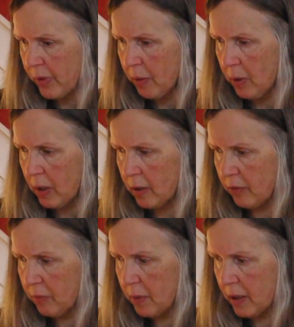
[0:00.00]
what
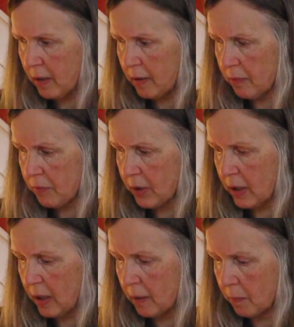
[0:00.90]
else might I have
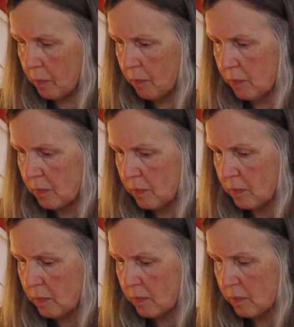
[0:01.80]
forgotten?
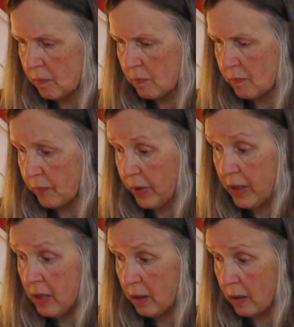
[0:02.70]

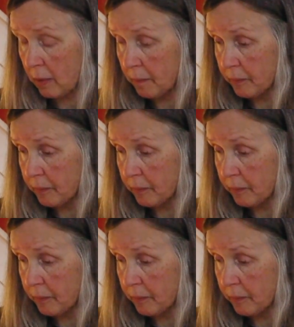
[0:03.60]
Anything.